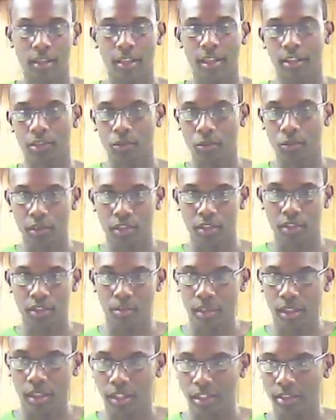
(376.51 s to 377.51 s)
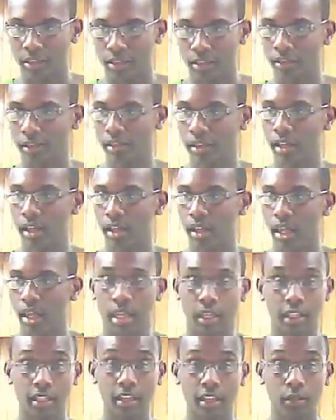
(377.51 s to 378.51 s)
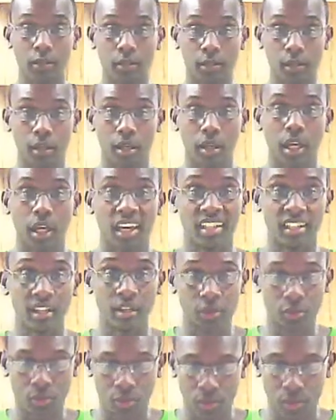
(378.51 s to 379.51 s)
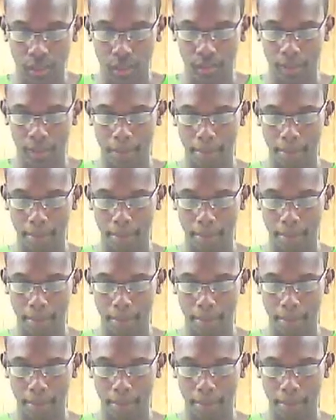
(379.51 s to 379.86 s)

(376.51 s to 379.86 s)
like doing the splits. And another thing, another trick,